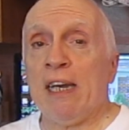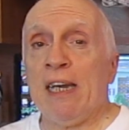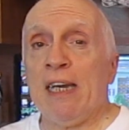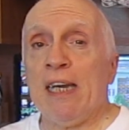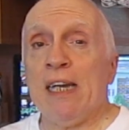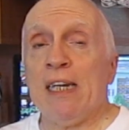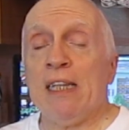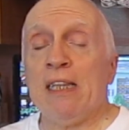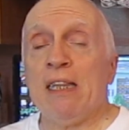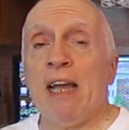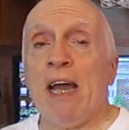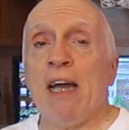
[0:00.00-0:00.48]
he
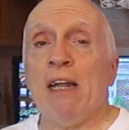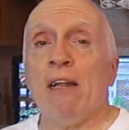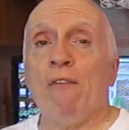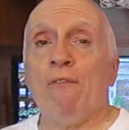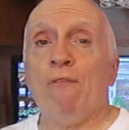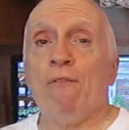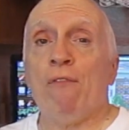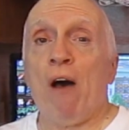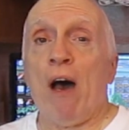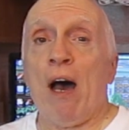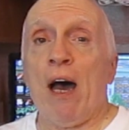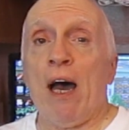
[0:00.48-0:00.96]

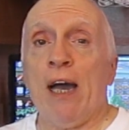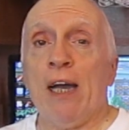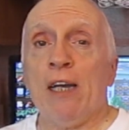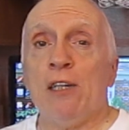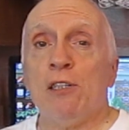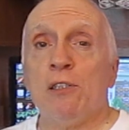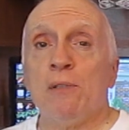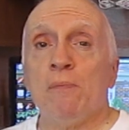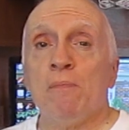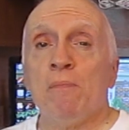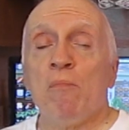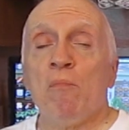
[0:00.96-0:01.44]

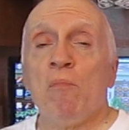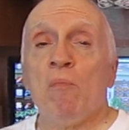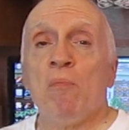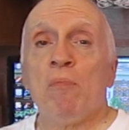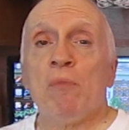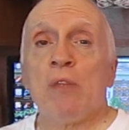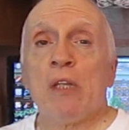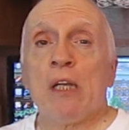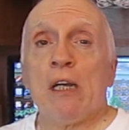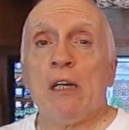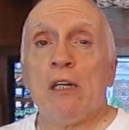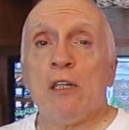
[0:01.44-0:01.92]
identifies
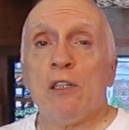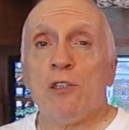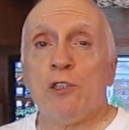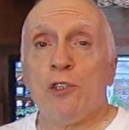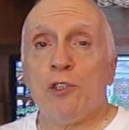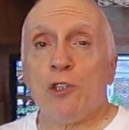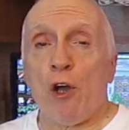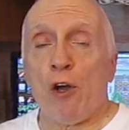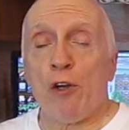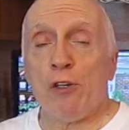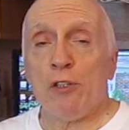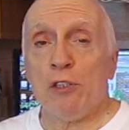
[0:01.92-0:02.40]

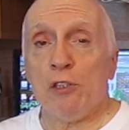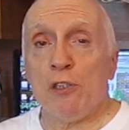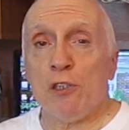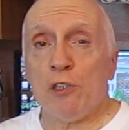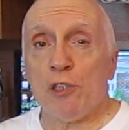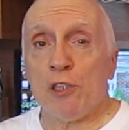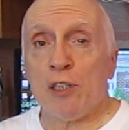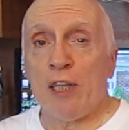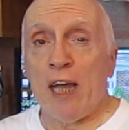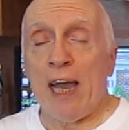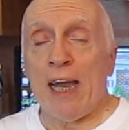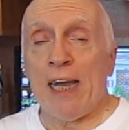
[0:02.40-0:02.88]
certain
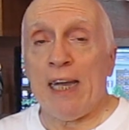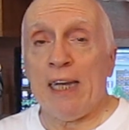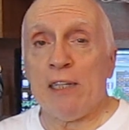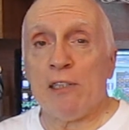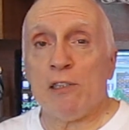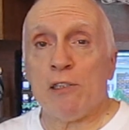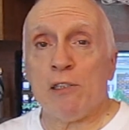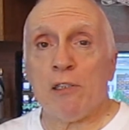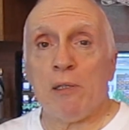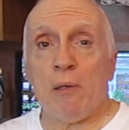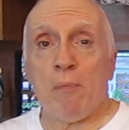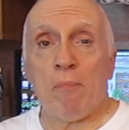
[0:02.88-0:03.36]

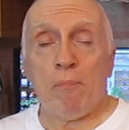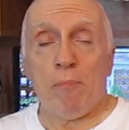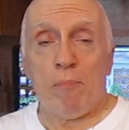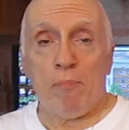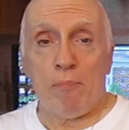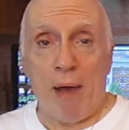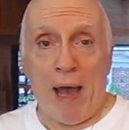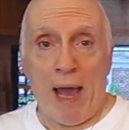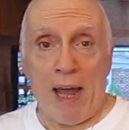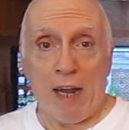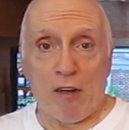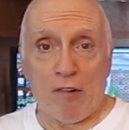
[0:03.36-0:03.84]
states,
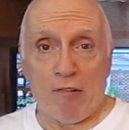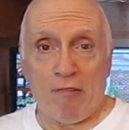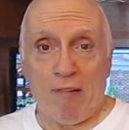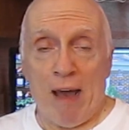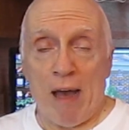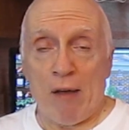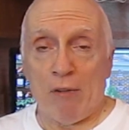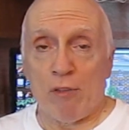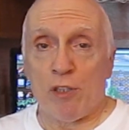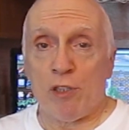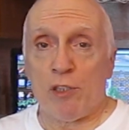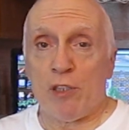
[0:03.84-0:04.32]

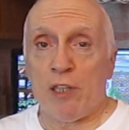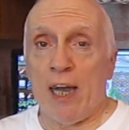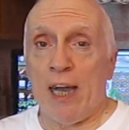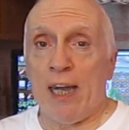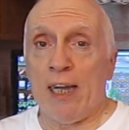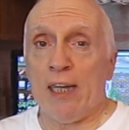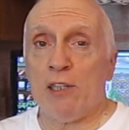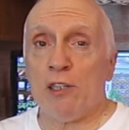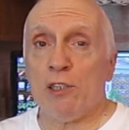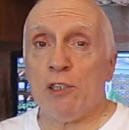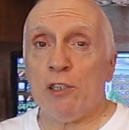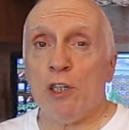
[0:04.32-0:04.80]
battleground
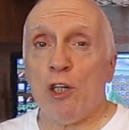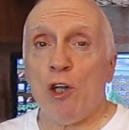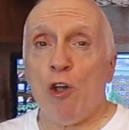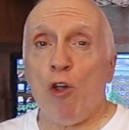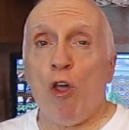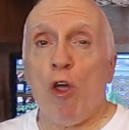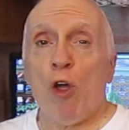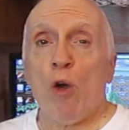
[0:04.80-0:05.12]
states,